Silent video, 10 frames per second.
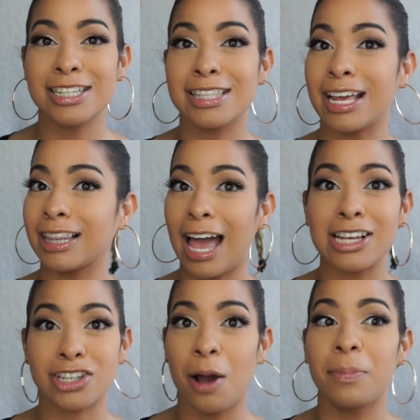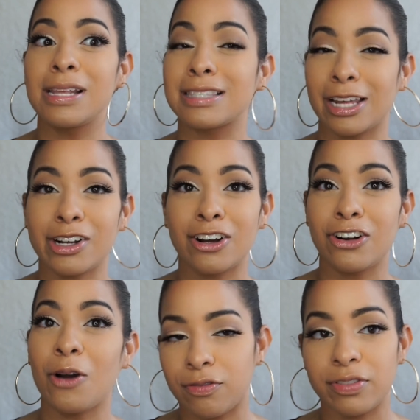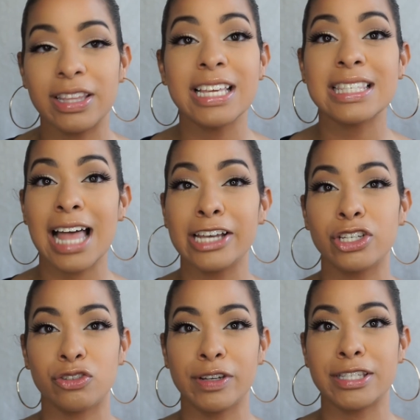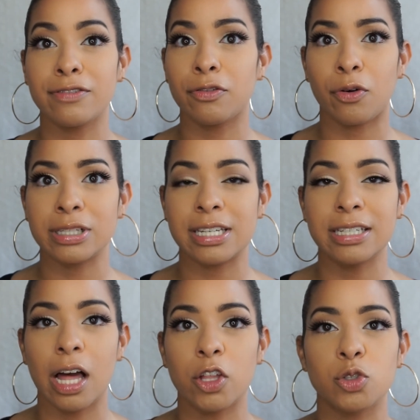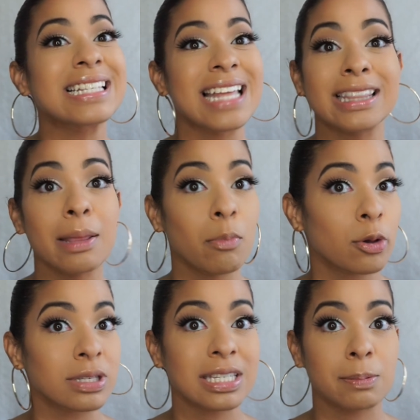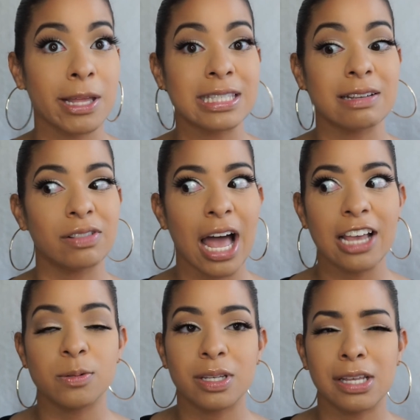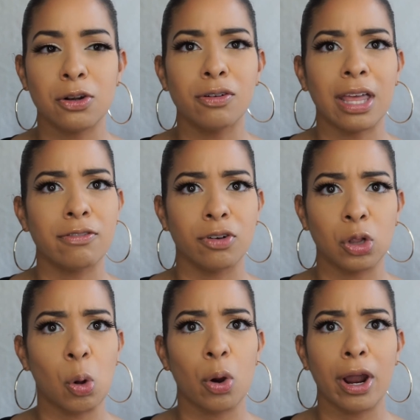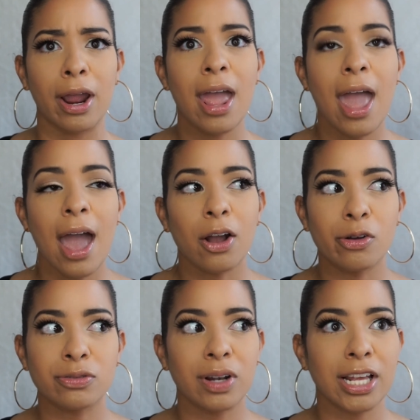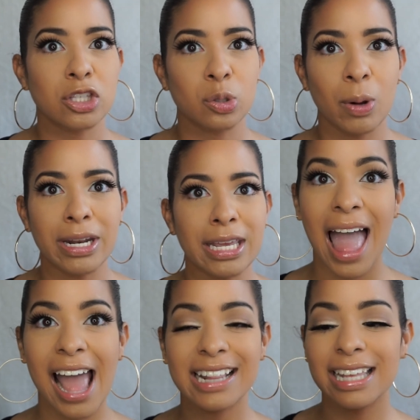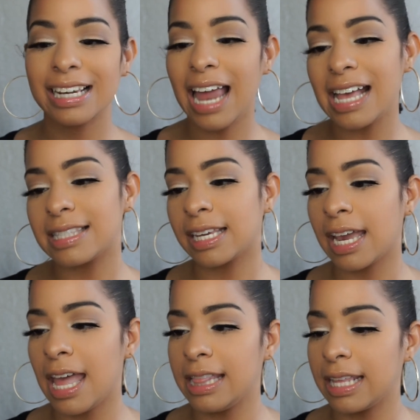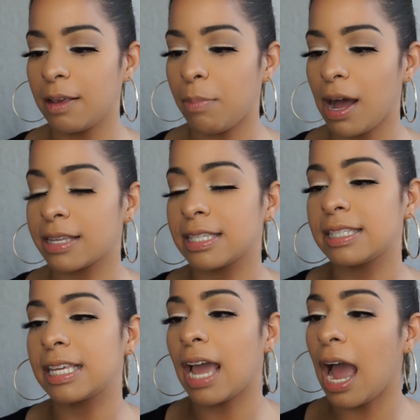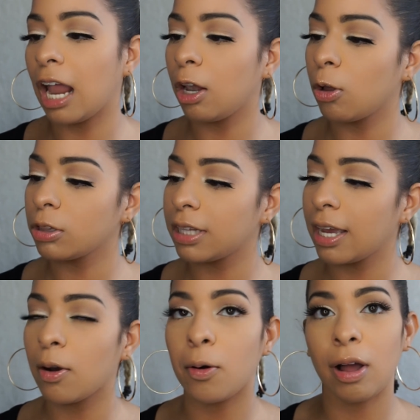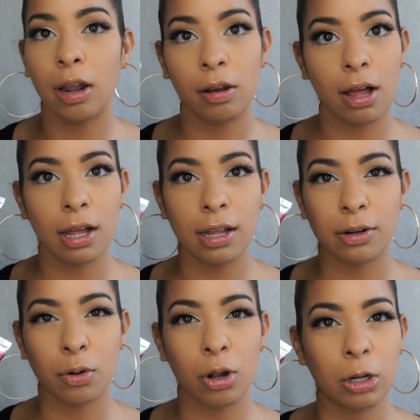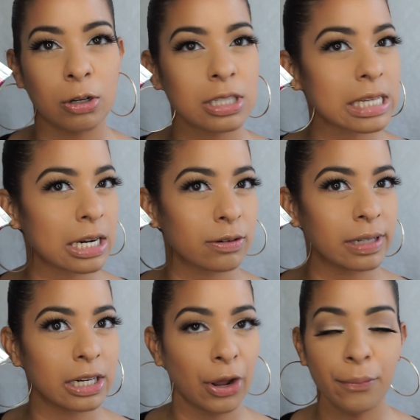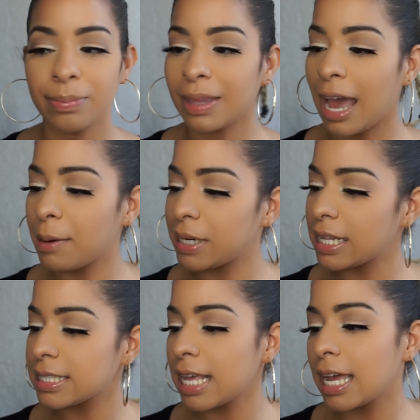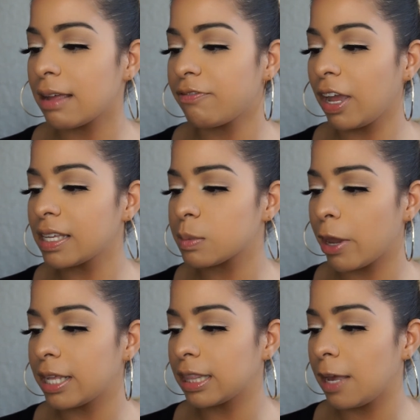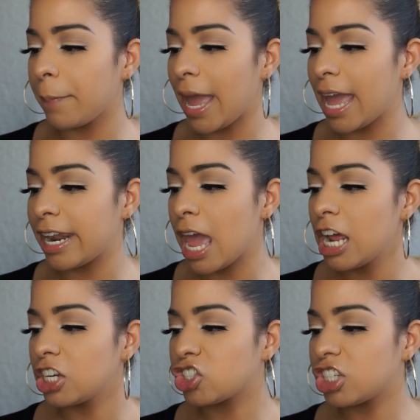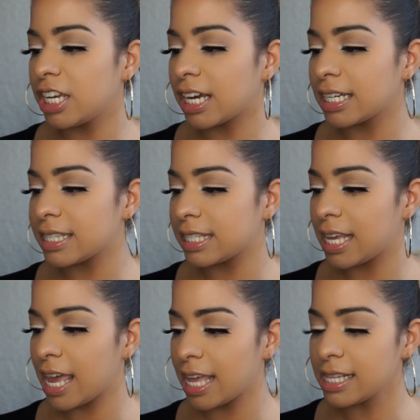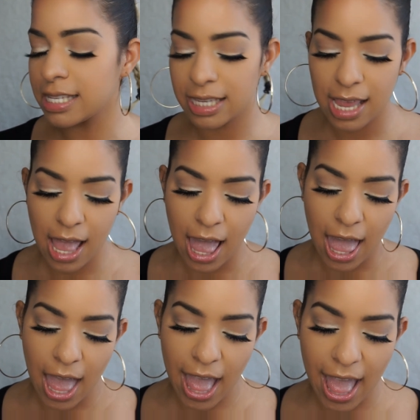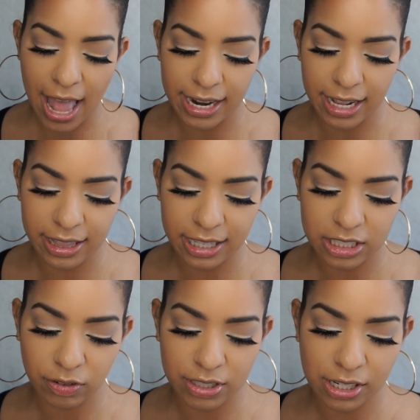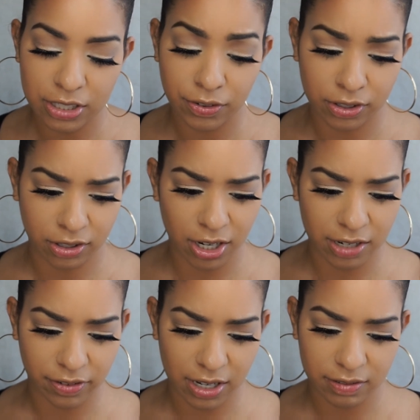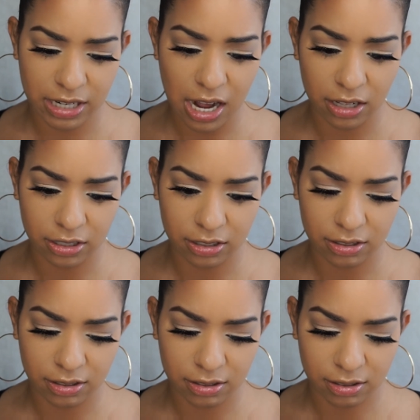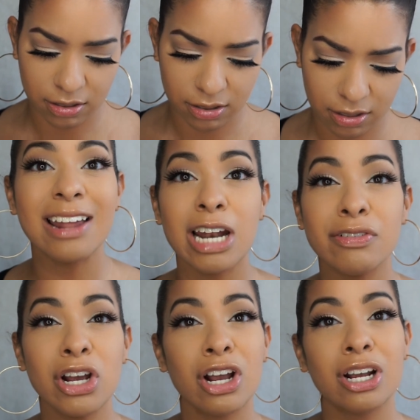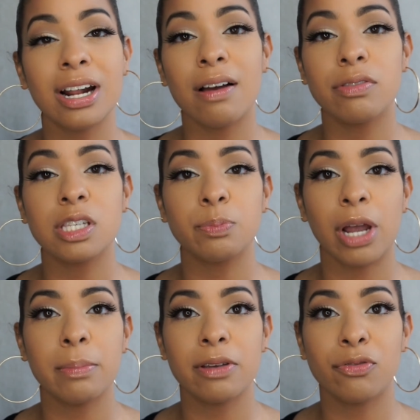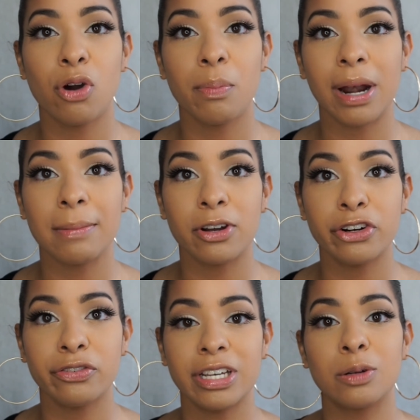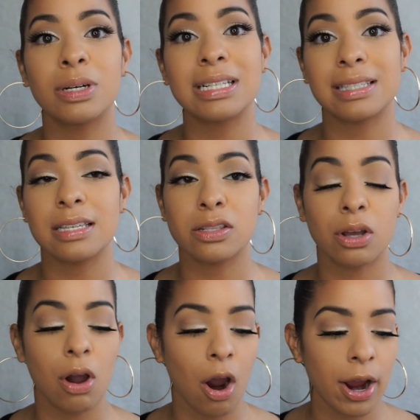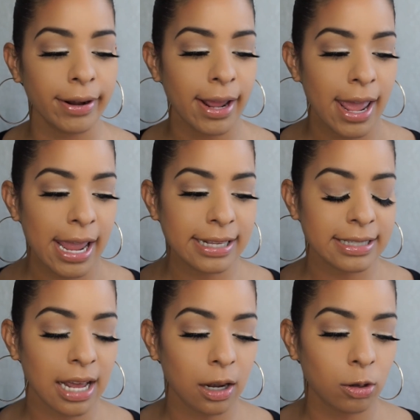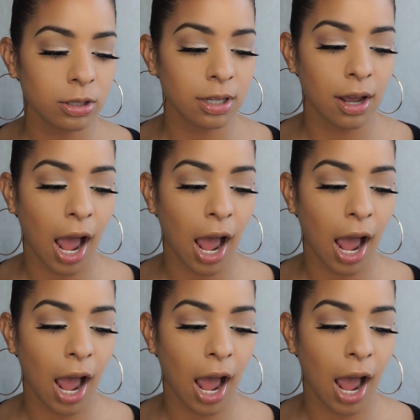like lash companies, let a girl know. These lashes retail for $14. It's not the most expensive lash because I know like velour goes for like $20. And the last thing in the box is the Aloetta or Aloette, I don't really know how to pronounce that, face paint, lip and cheek tint, and this retails for $35. I never heard of this brand before, but I'm going to read what it says on the card. It says Aloetta.